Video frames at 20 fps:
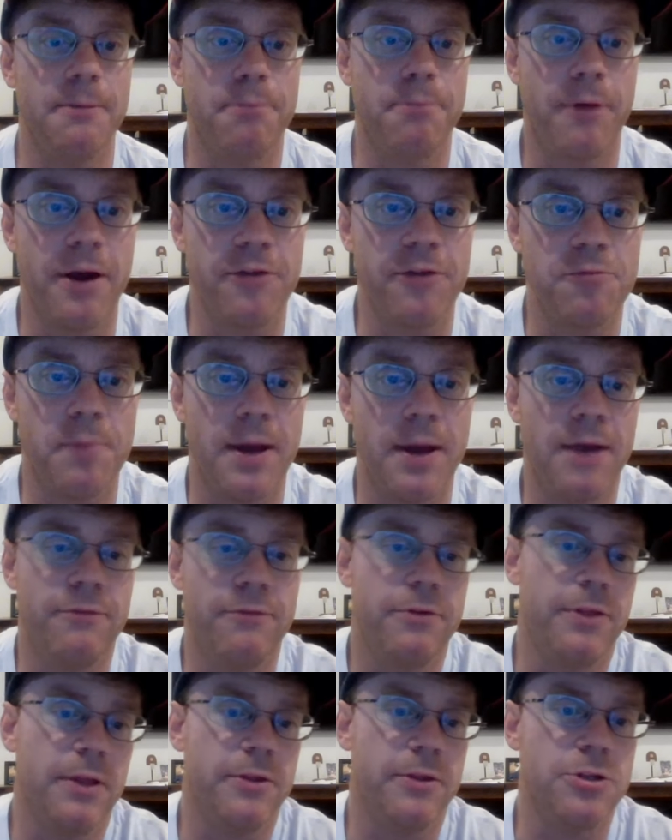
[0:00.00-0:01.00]
impressed by
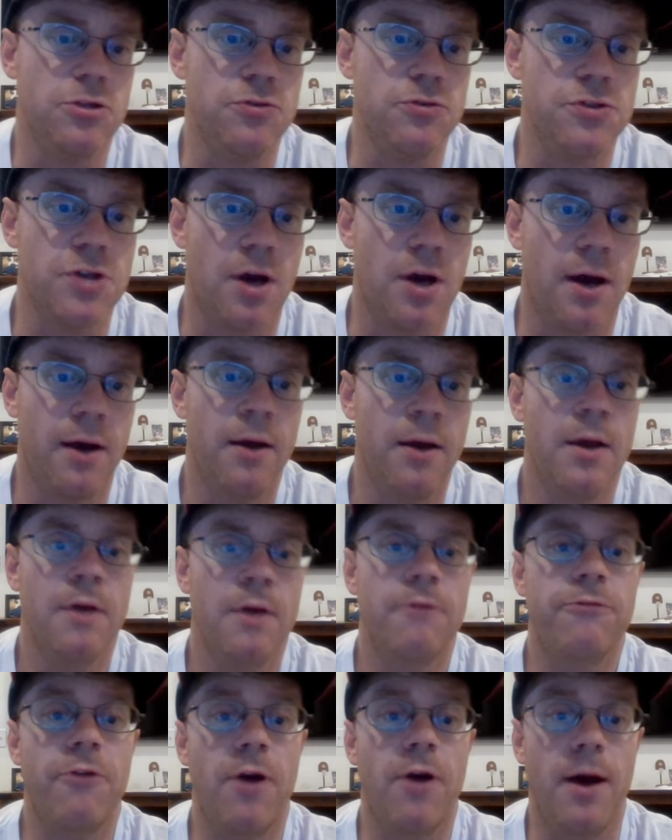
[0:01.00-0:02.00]
everything that you saw
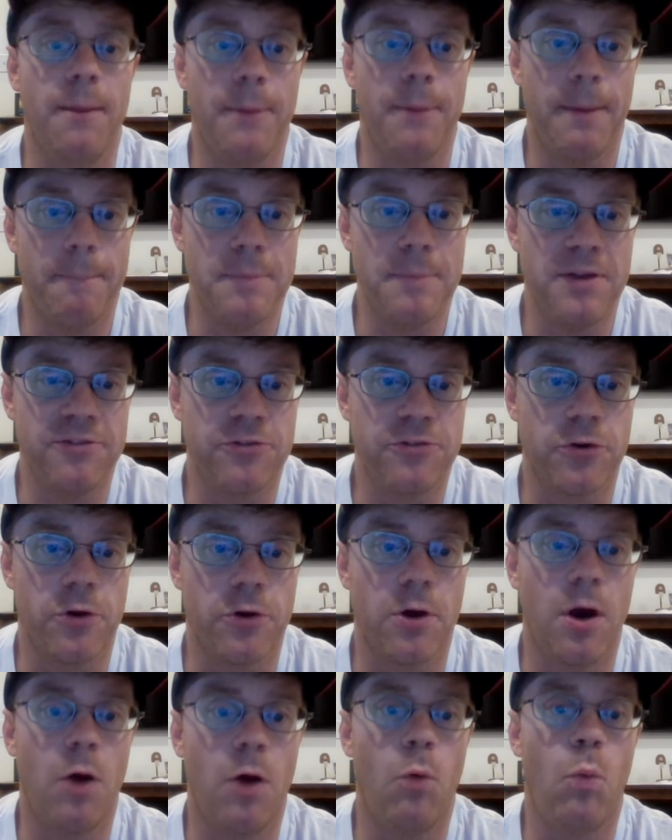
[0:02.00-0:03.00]
from
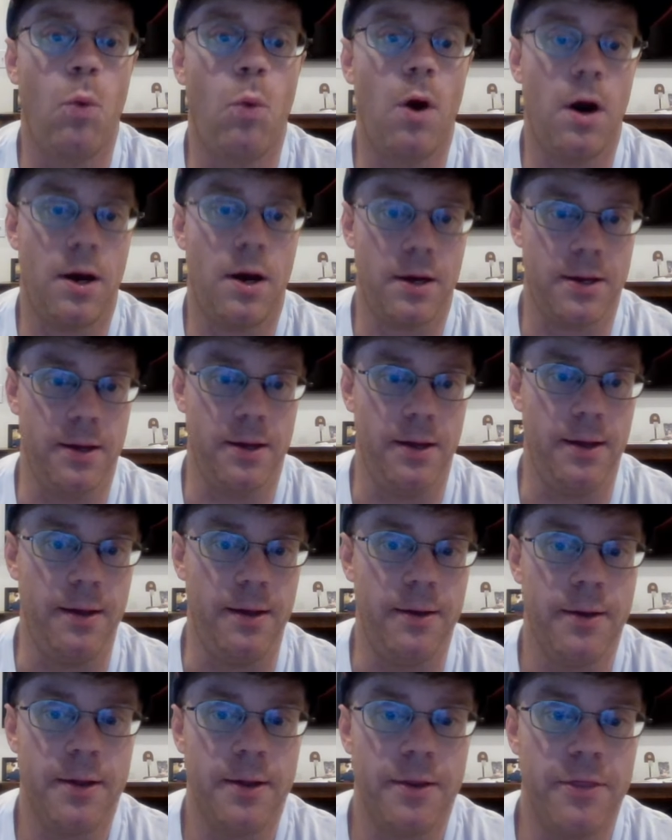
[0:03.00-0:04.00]
Mr.
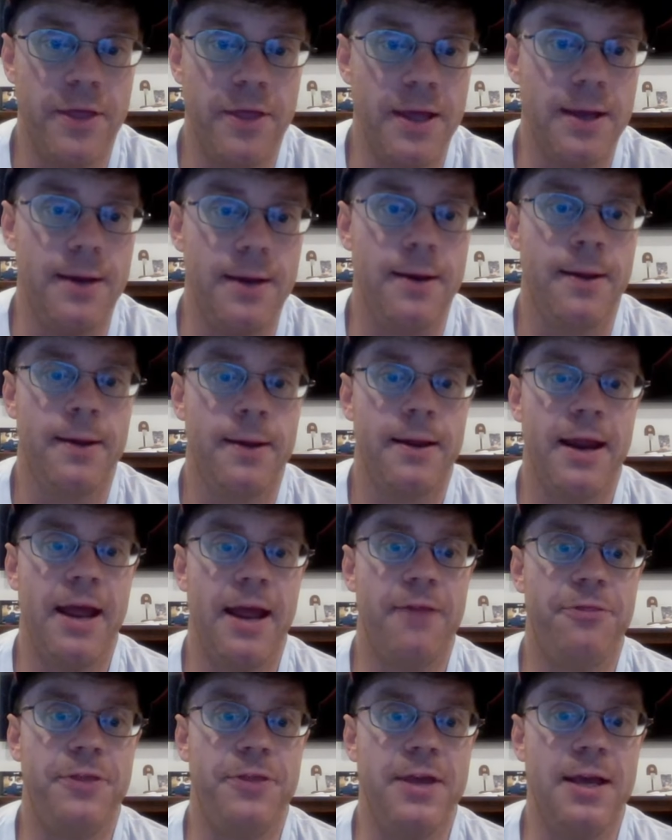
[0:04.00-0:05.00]
Awaka. Then
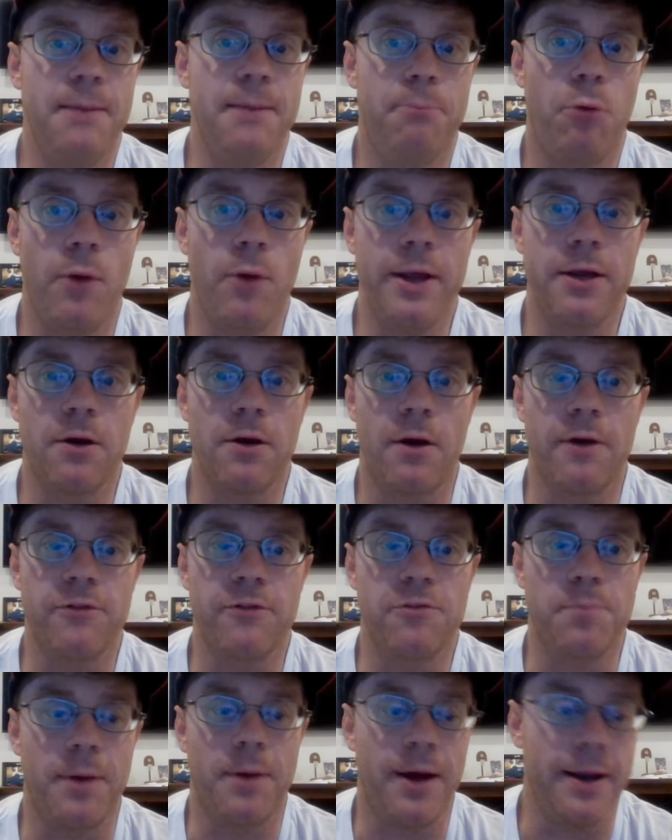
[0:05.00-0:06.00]
at the point guard
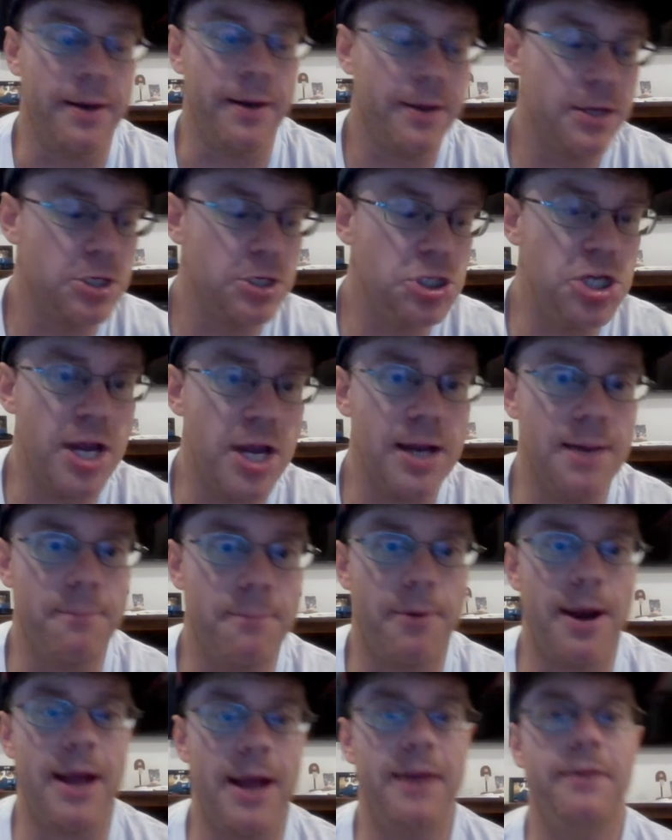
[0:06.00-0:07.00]
spot, Jaden
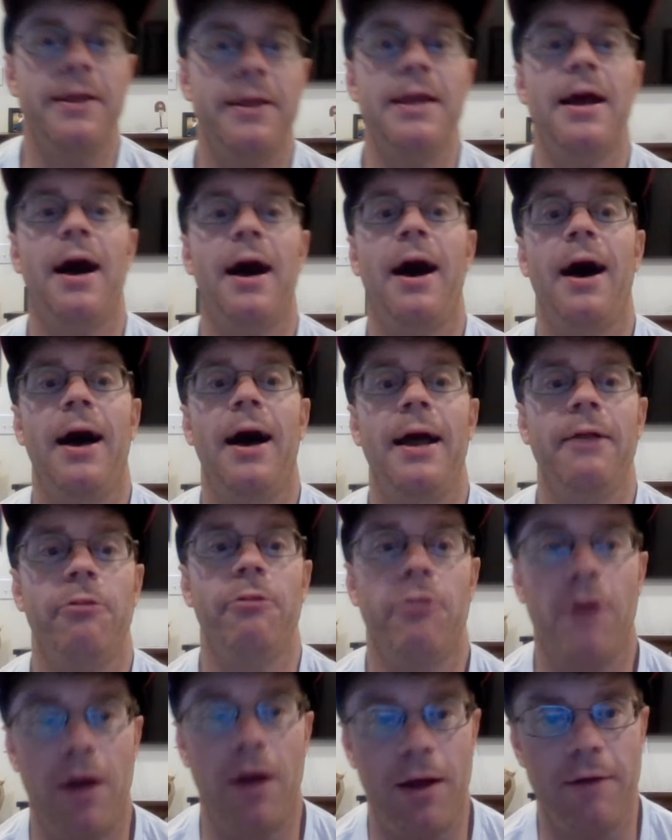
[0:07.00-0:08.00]
Bradley. I
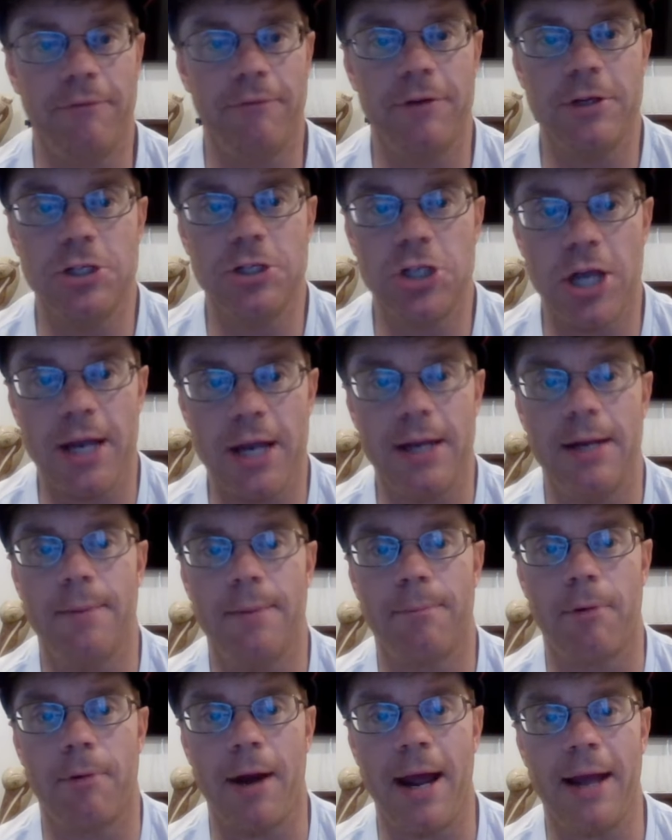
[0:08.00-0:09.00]
love
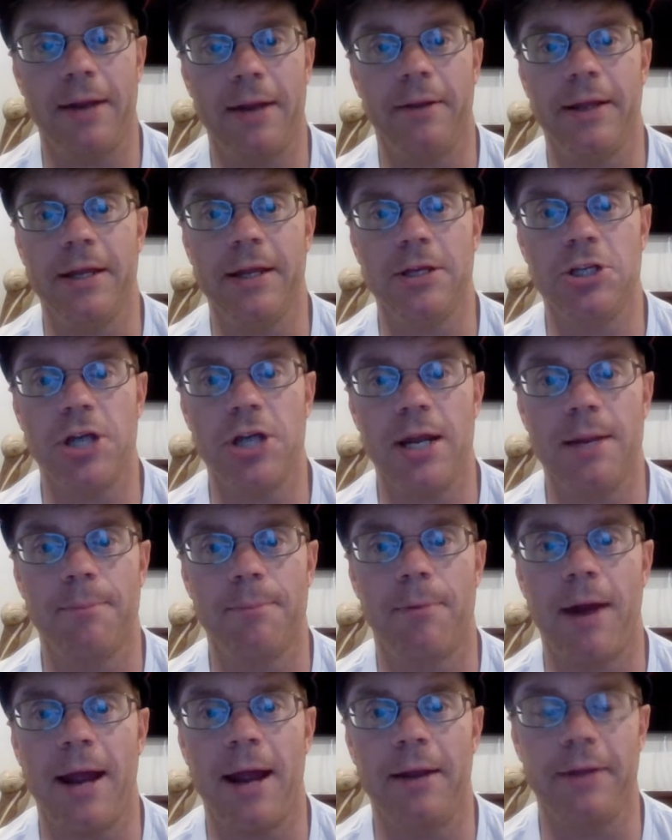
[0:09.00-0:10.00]
Jaden Bradley. Jaden
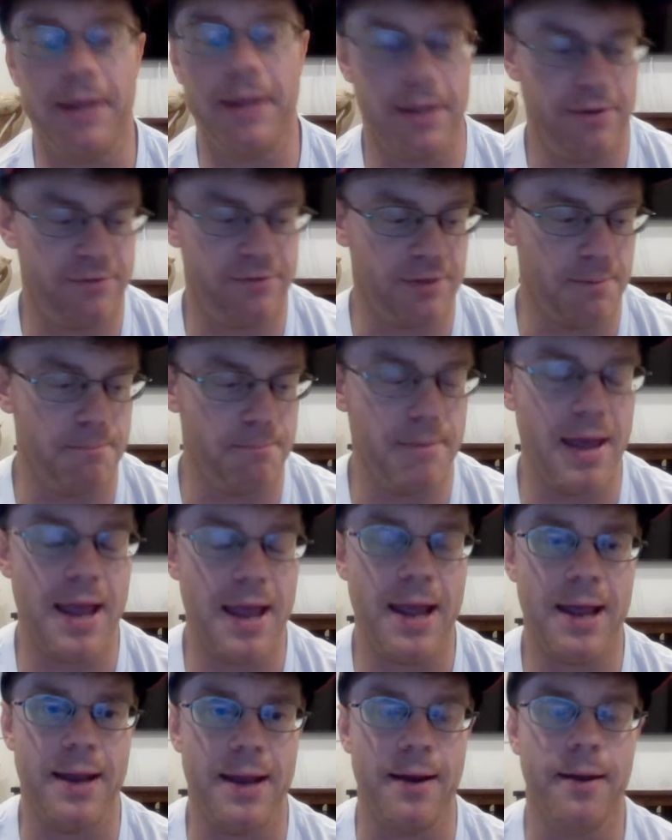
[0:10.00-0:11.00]
Bradley is the
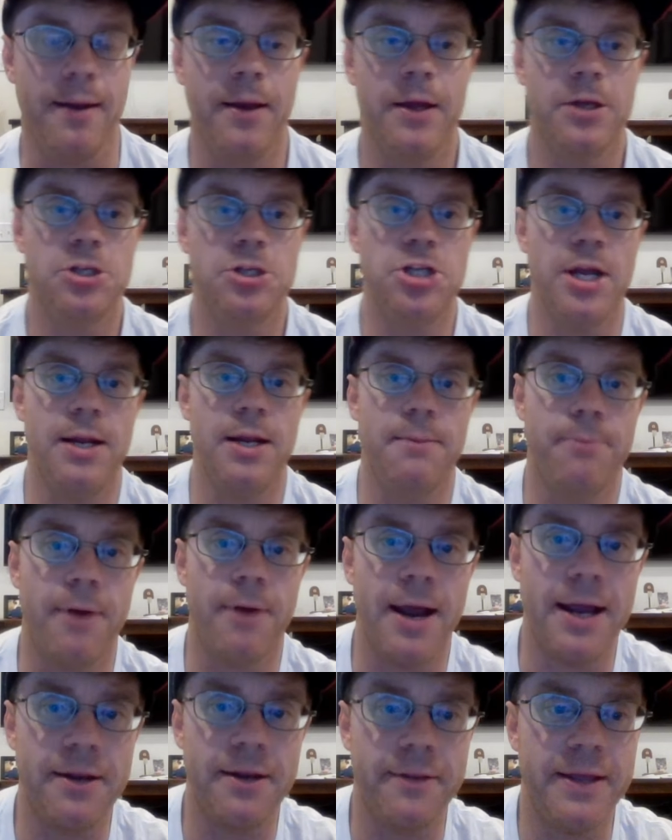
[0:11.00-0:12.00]
man. Jaden
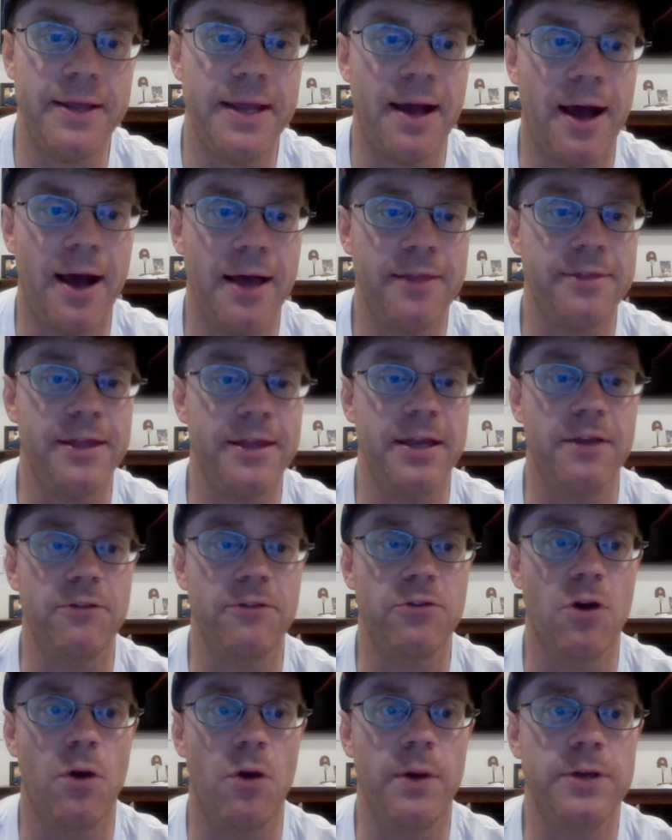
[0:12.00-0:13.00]
Bradley, I think,
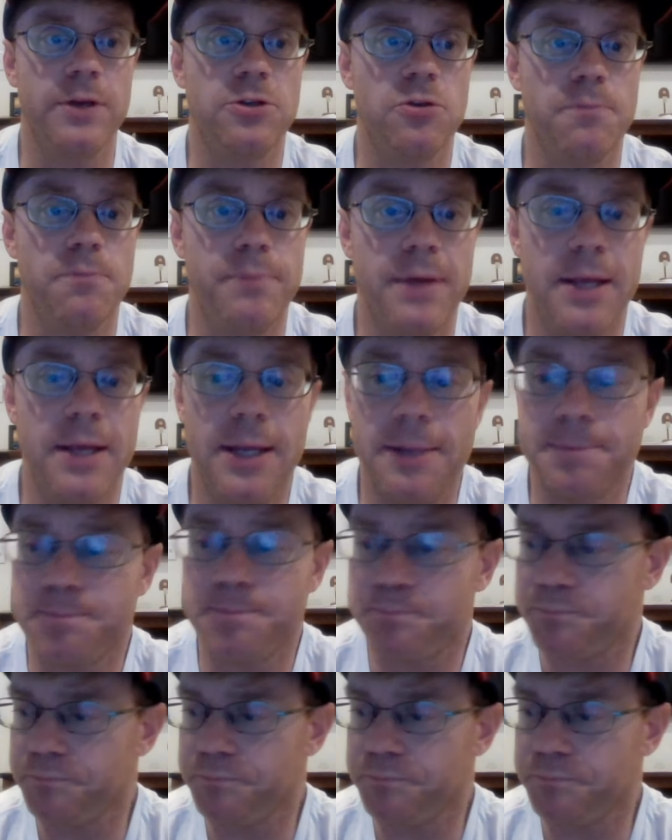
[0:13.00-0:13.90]
is going to be